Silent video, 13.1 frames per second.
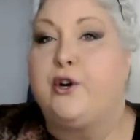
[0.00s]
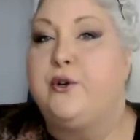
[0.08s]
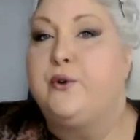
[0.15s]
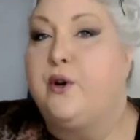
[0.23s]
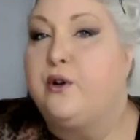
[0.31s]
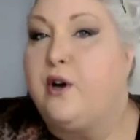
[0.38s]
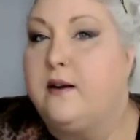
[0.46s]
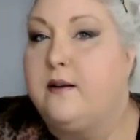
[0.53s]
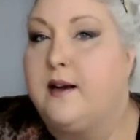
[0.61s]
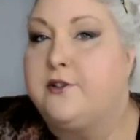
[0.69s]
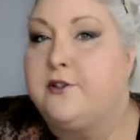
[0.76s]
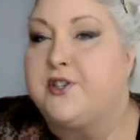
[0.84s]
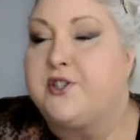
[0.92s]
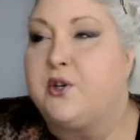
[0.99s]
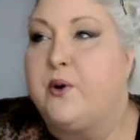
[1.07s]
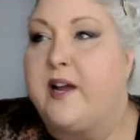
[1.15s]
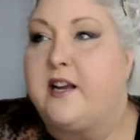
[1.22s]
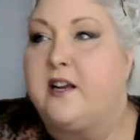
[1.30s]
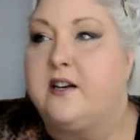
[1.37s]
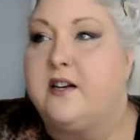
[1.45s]
are you, just so
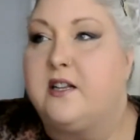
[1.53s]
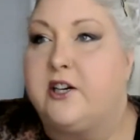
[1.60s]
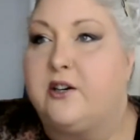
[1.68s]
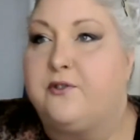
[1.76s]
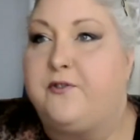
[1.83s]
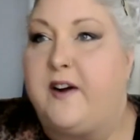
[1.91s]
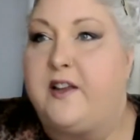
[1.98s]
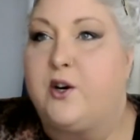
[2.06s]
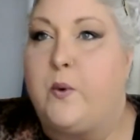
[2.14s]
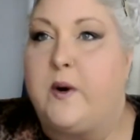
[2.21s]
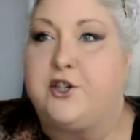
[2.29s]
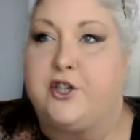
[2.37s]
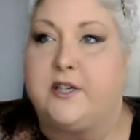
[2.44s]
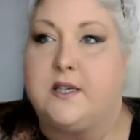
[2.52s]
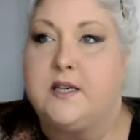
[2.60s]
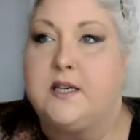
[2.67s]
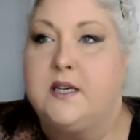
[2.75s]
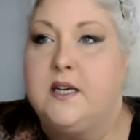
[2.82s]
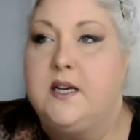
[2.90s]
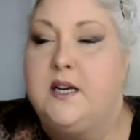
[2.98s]
I can clarify the question,
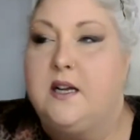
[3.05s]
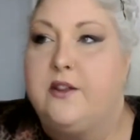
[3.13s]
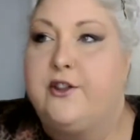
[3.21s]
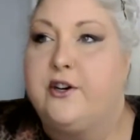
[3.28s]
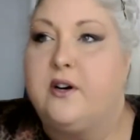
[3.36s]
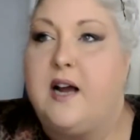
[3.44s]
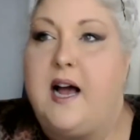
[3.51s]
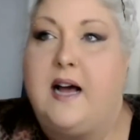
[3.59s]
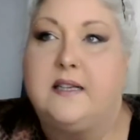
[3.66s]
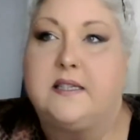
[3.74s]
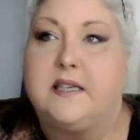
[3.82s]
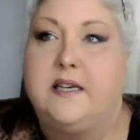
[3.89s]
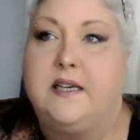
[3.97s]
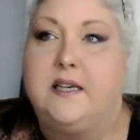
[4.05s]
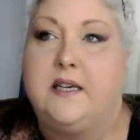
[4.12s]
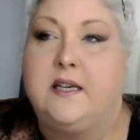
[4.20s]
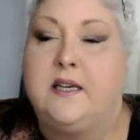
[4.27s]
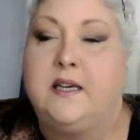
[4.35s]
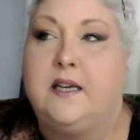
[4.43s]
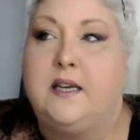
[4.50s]
they're
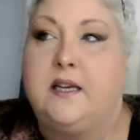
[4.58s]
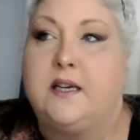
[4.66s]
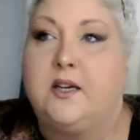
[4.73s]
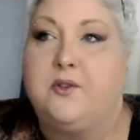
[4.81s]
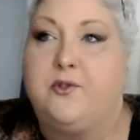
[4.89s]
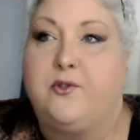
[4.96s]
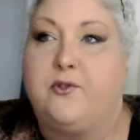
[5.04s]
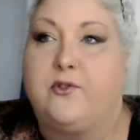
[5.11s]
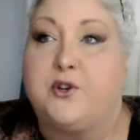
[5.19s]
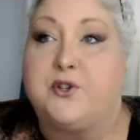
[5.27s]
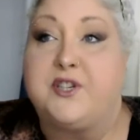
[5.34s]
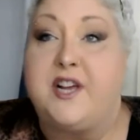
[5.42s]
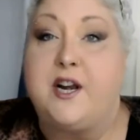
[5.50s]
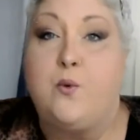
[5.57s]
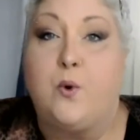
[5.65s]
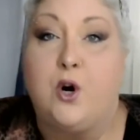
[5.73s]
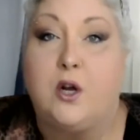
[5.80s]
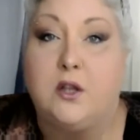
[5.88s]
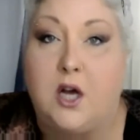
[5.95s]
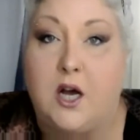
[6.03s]
asking if there's
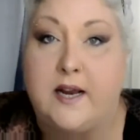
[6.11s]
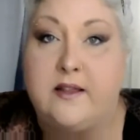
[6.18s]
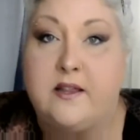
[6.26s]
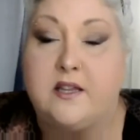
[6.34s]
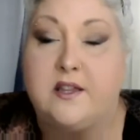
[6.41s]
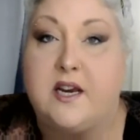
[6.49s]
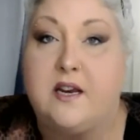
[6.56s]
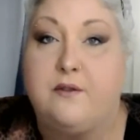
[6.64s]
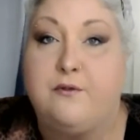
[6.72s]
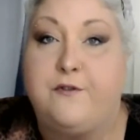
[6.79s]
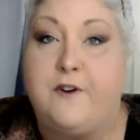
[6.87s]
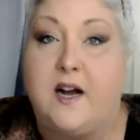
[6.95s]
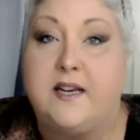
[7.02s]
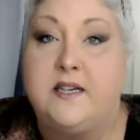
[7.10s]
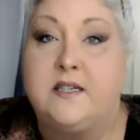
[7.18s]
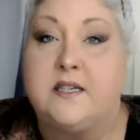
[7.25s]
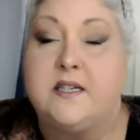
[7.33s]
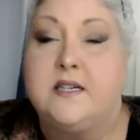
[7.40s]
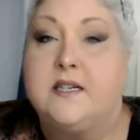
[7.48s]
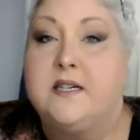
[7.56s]
anywhere online that they can
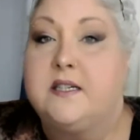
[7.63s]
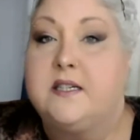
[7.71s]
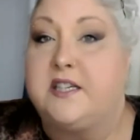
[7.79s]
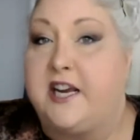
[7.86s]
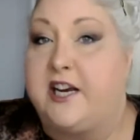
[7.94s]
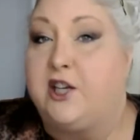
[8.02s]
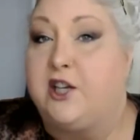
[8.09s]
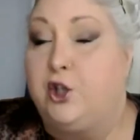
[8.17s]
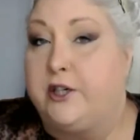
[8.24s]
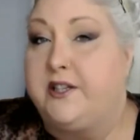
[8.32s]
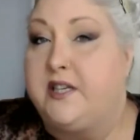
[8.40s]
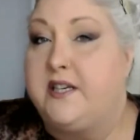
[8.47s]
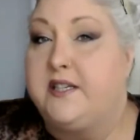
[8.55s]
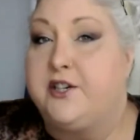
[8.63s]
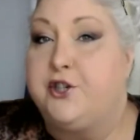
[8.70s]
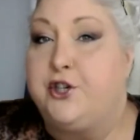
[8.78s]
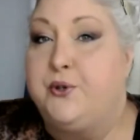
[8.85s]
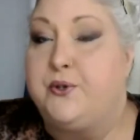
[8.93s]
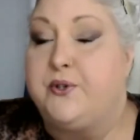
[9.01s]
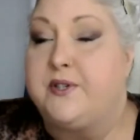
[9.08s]
find to take a look at these
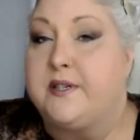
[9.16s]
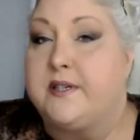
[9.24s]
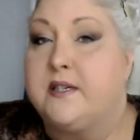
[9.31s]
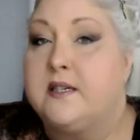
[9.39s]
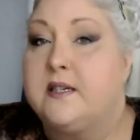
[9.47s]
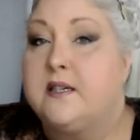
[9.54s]
issues?